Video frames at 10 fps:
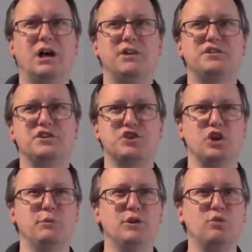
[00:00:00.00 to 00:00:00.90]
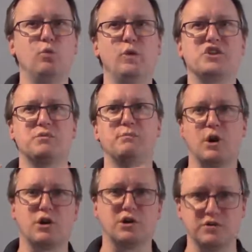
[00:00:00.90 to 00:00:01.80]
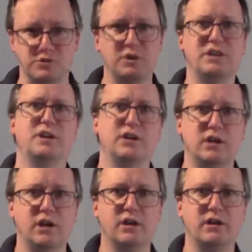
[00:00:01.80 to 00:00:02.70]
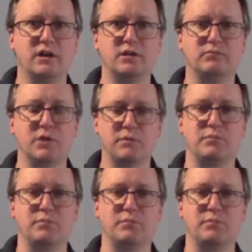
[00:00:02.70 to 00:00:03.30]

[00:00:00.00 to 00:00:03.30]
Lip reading: determine which markers within a